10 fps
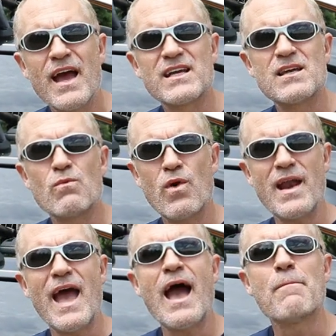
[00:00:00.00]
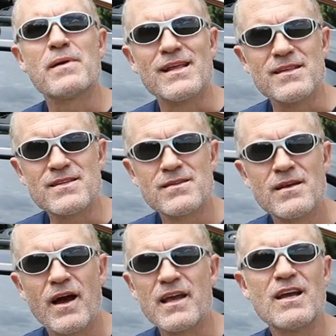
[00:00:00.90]
Except what
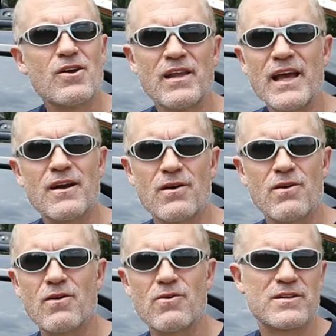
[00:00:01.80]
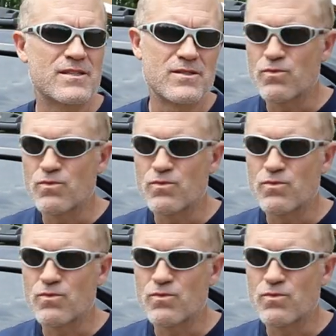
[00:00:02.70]
happens a year later or